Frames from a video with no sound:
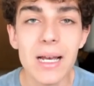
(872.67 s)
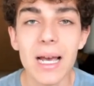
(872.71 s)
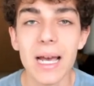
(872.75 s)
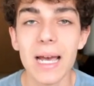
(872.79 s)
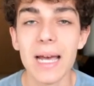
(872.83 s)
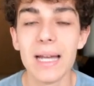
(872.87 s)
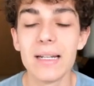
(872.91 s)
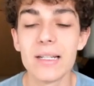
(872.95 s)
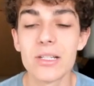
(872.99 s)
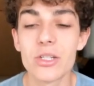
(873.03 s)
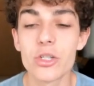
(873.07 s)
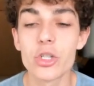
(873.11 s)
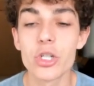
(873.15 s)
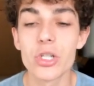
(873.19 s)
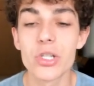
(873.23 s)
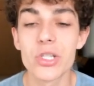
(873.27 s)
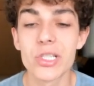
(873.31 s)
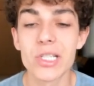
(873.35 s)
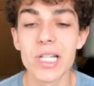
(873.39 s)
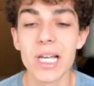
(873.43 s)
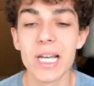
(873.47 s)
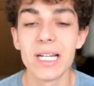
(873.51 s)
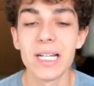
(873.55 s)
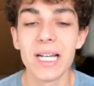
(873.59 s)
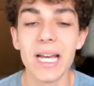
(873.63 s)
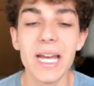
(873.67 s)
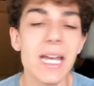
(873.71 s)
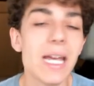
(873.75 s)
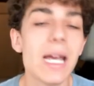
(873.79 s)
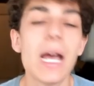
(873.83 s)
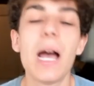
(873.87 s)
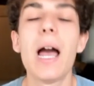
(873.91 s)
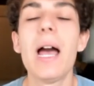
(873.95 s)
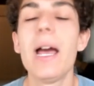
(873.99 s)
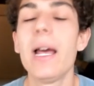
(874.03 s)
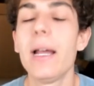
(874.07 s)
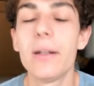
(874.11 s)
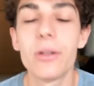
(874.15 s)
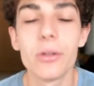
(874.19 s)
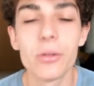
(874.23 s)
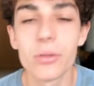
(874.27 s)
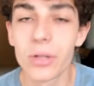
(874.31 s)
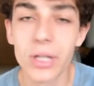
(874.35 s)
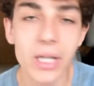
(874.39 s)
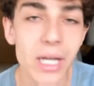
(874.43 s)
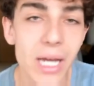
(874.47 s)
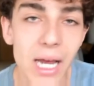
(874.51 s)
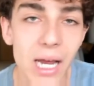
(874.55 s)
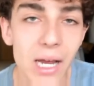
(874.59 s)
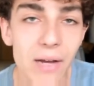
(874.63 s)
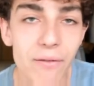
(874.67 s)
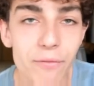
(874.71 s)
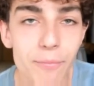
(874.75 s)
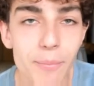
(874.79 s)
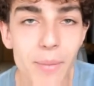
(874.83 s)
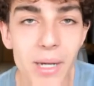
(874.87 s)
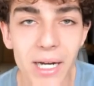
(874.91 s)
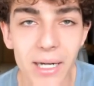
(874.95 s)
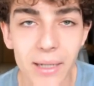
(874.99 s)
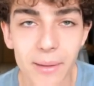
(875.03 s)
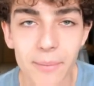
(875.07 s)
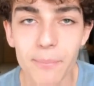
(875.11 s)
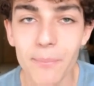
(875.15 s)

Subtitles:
and is just saying, hey, I don't care if my